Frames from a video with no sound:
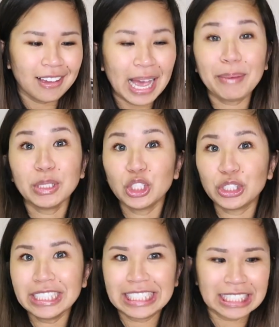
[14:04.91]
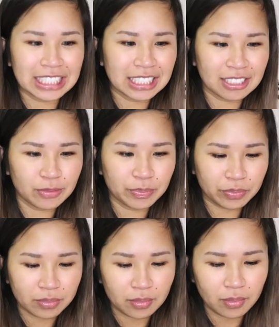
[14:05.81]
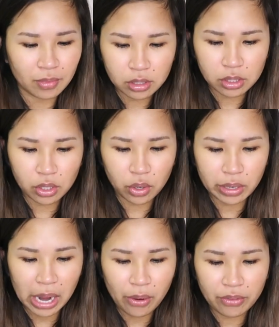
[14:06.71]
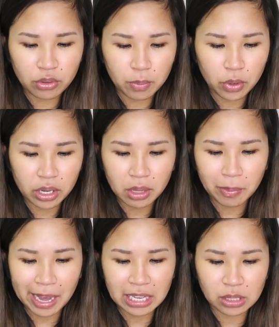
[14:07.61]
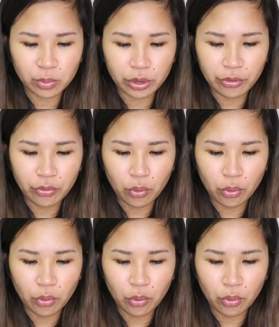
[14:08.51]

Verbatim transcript: I'm intrigued. So now I have to put in the password